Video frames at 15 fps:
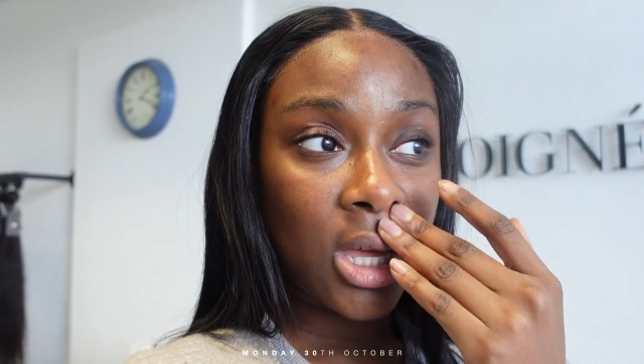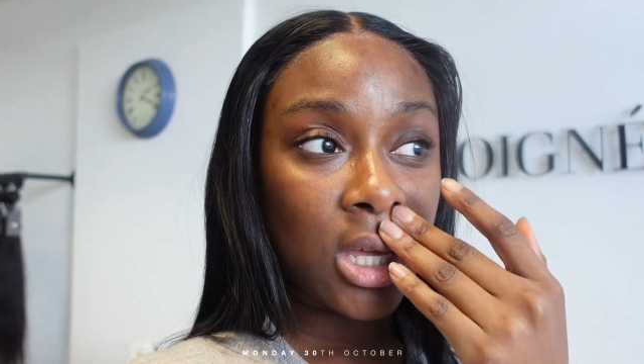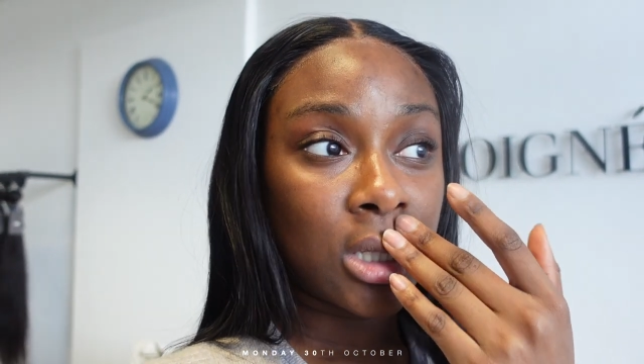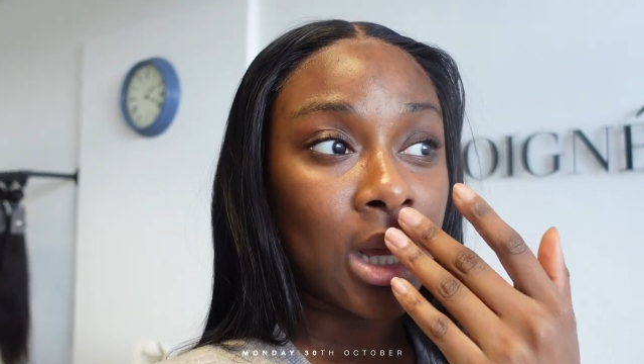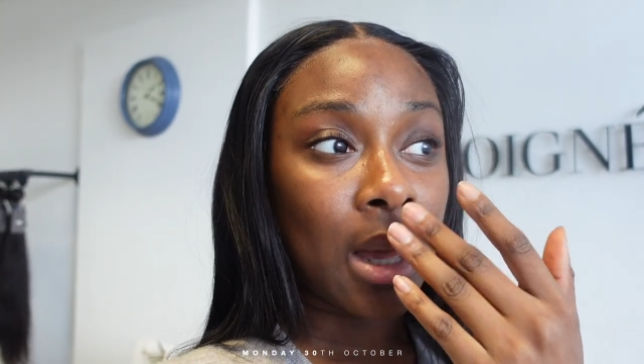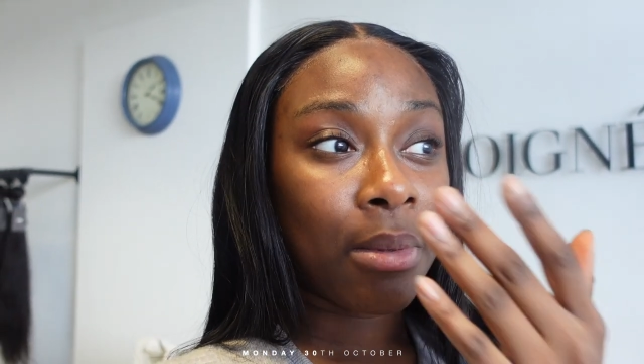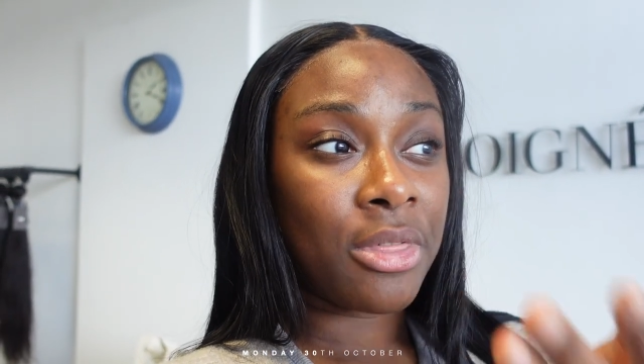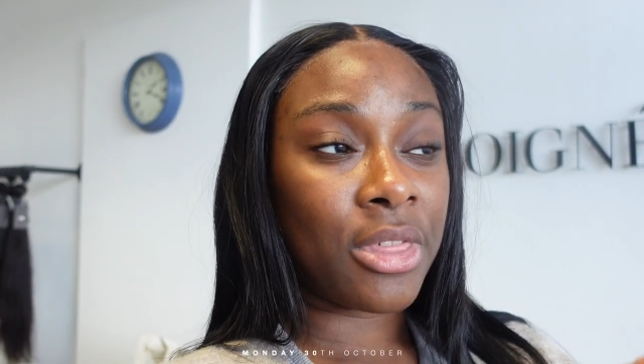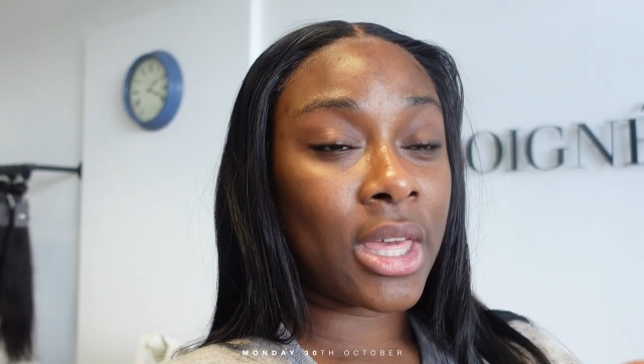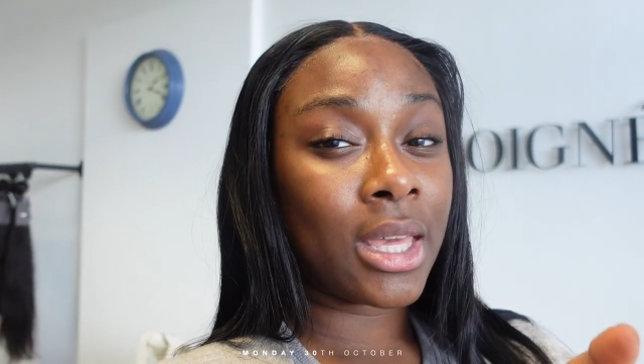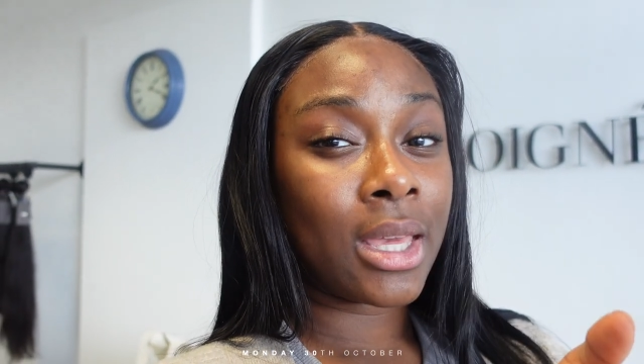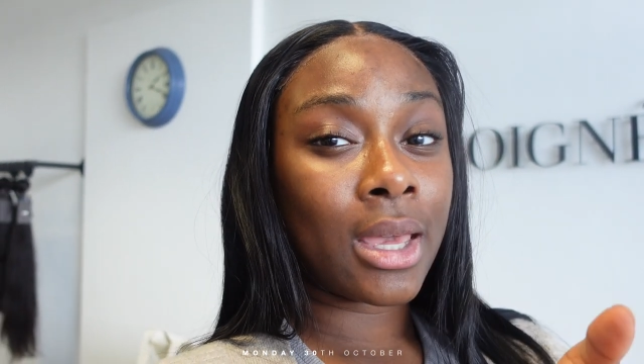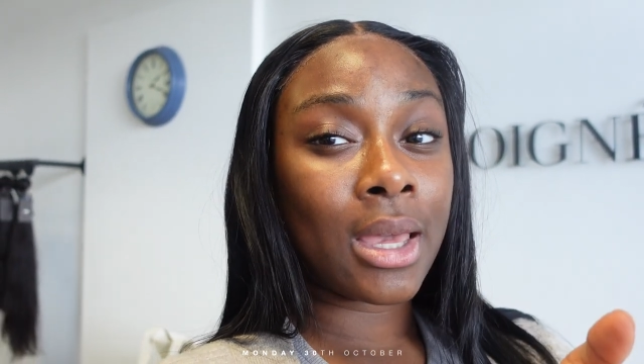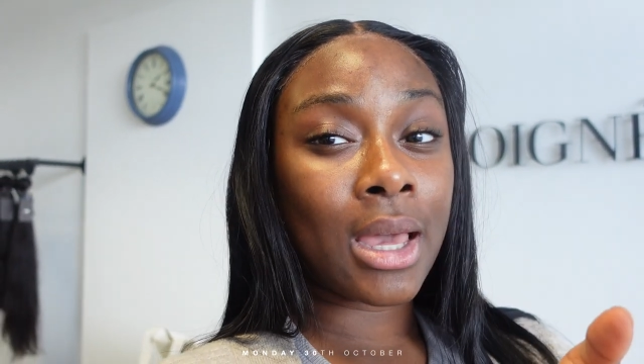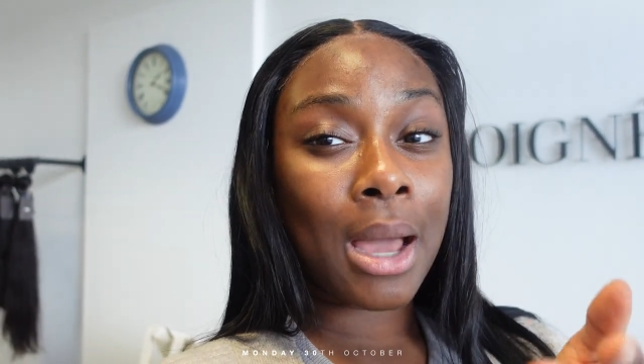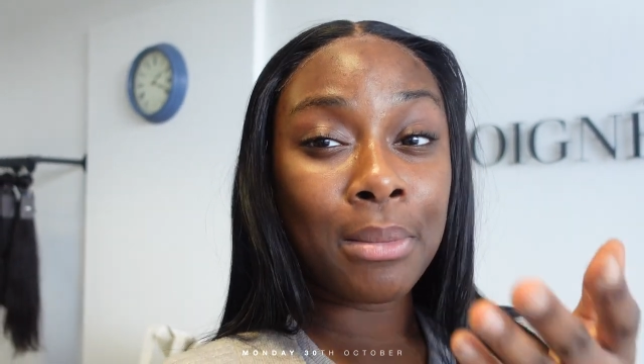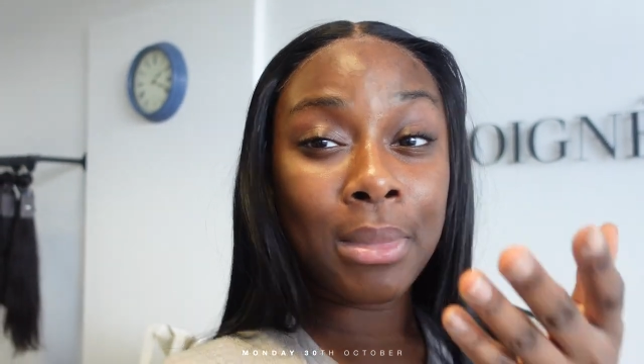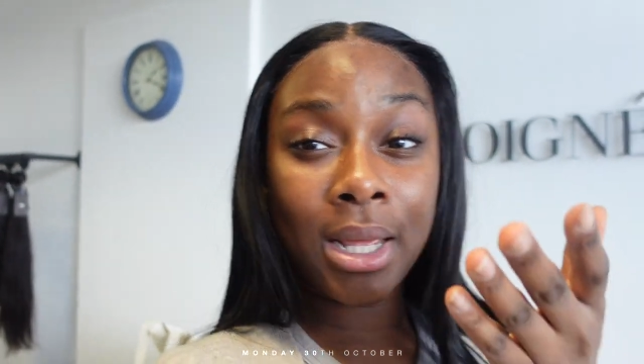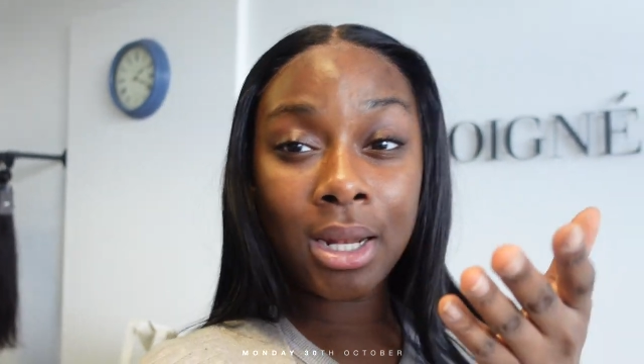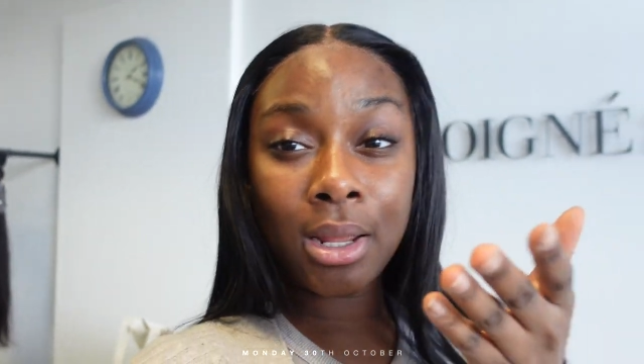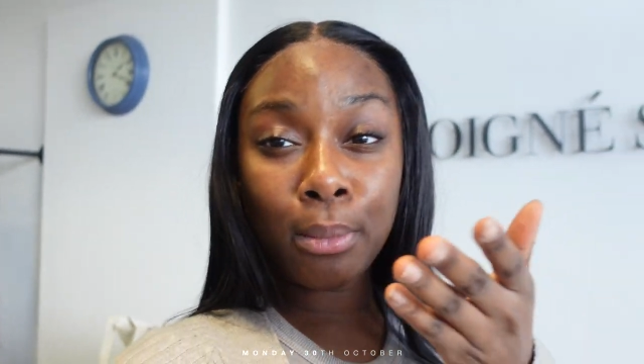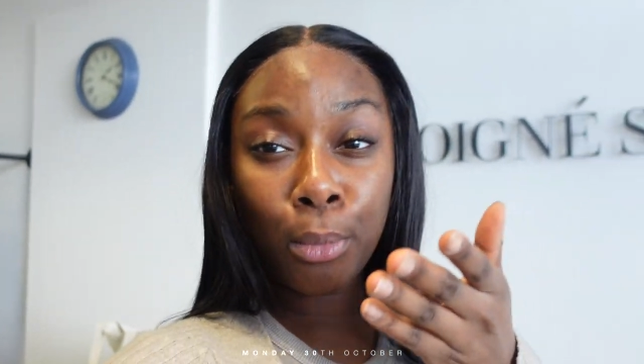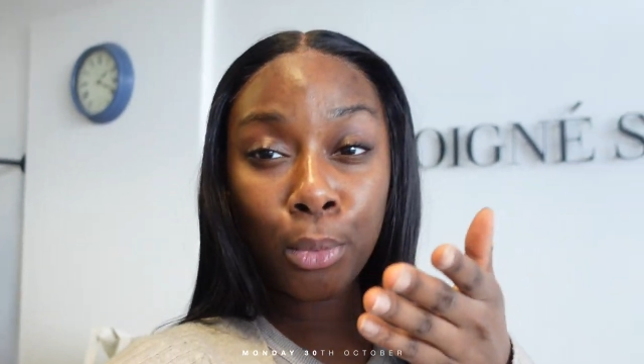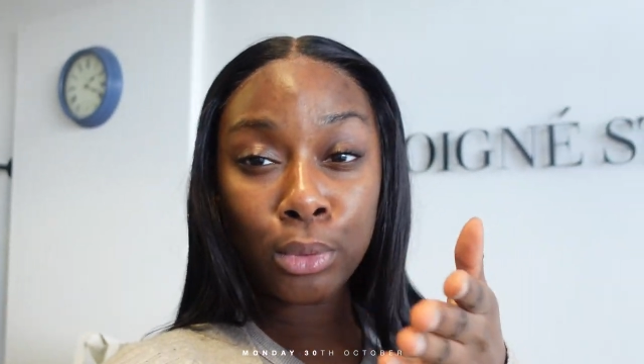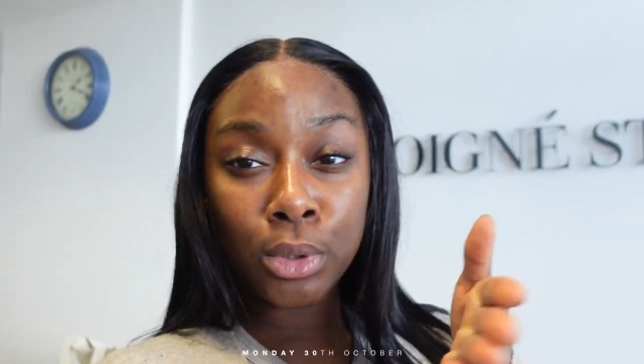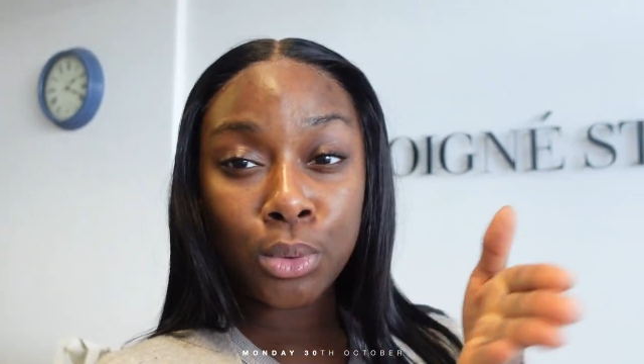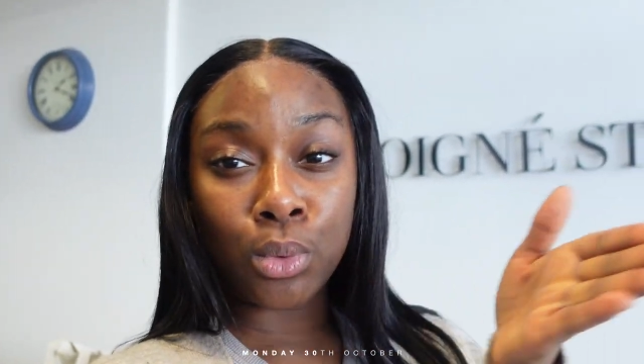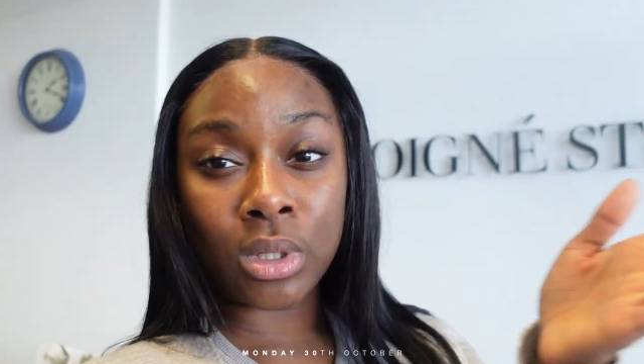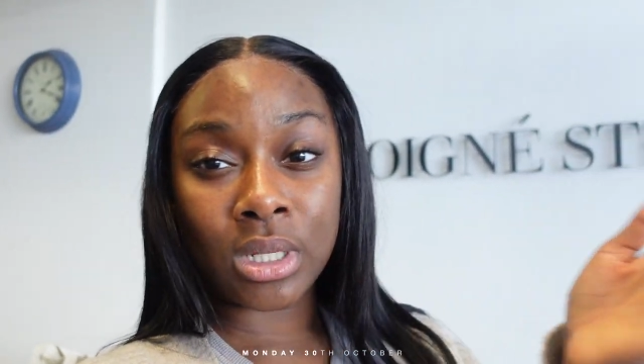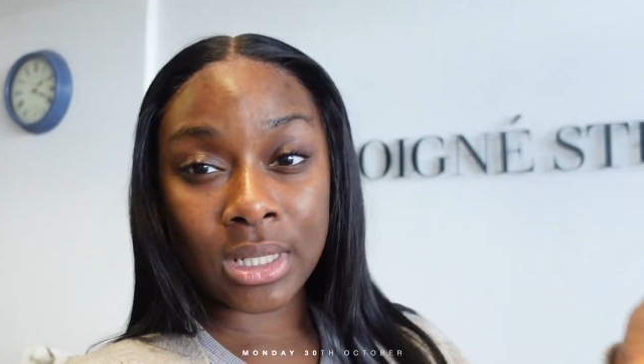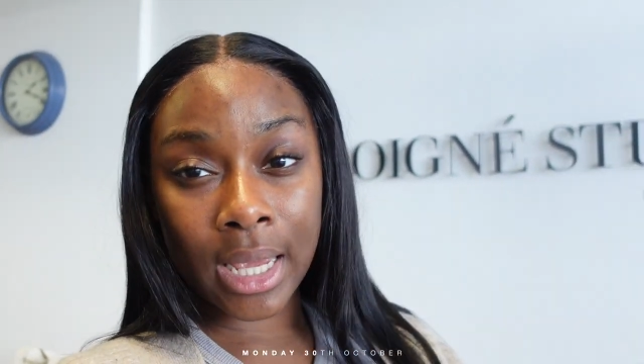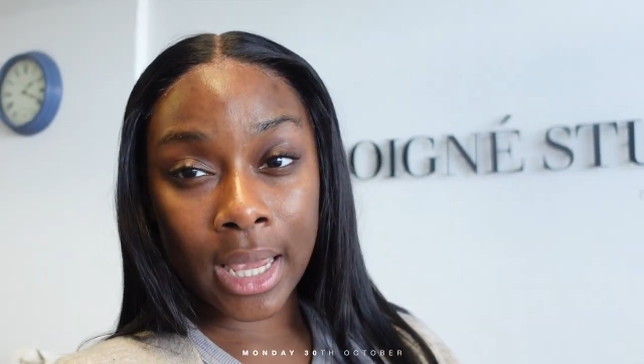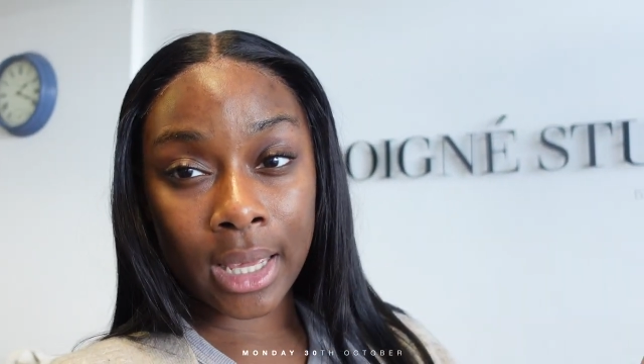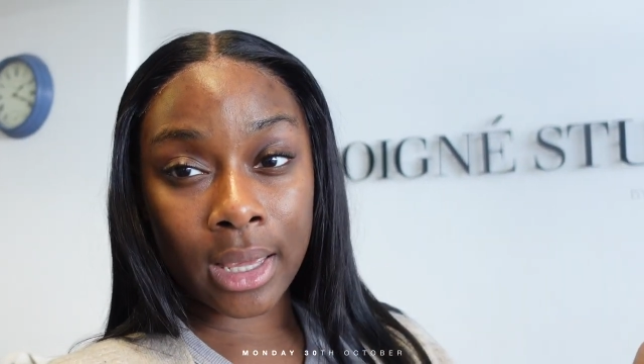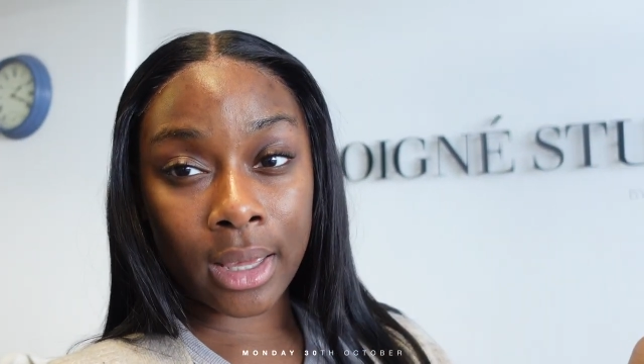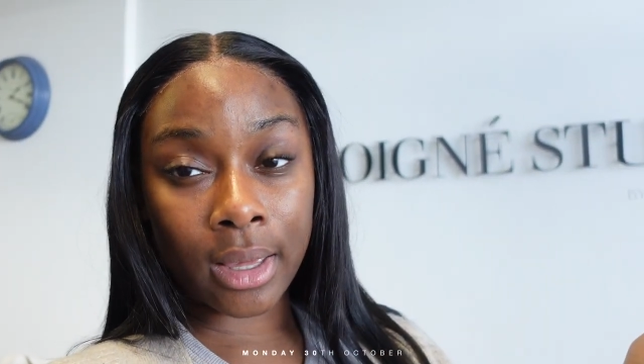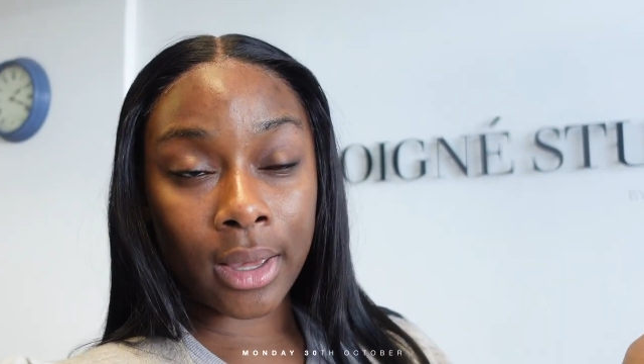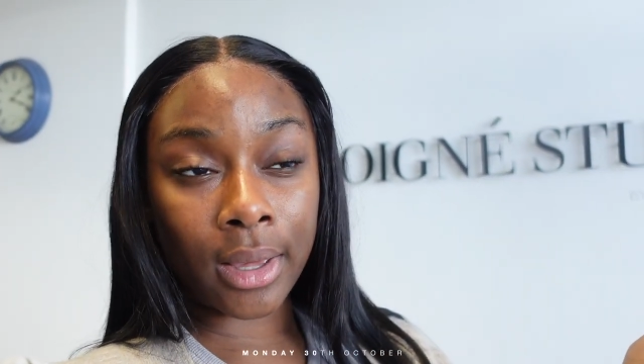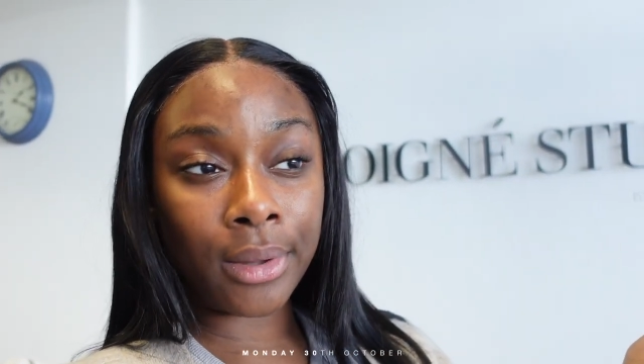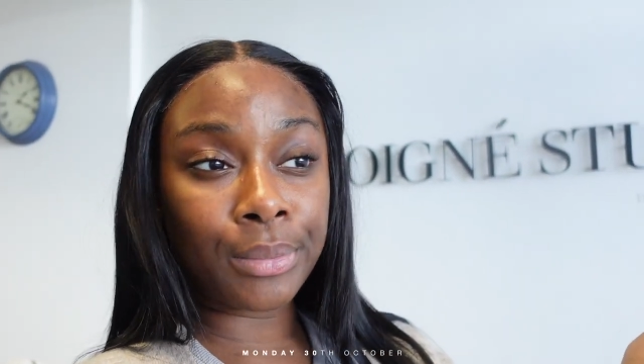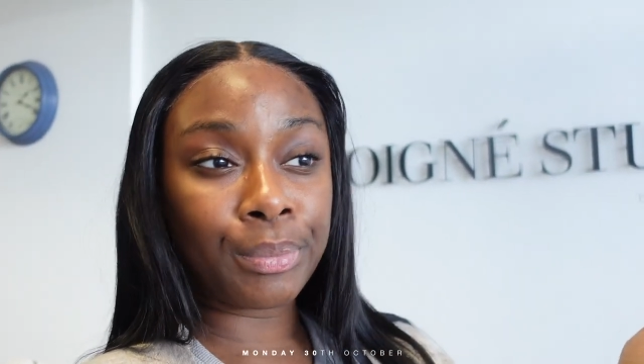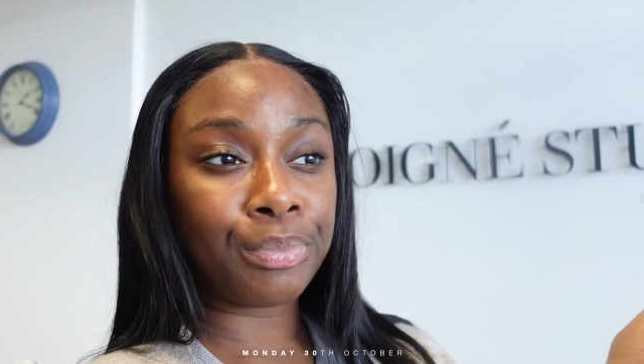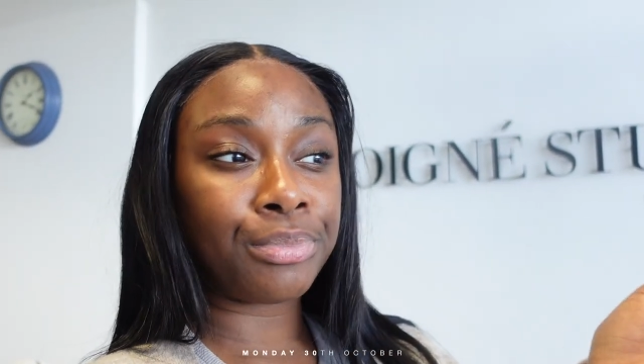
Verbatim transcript: So I'm thinking, I'm leaning more towards taking it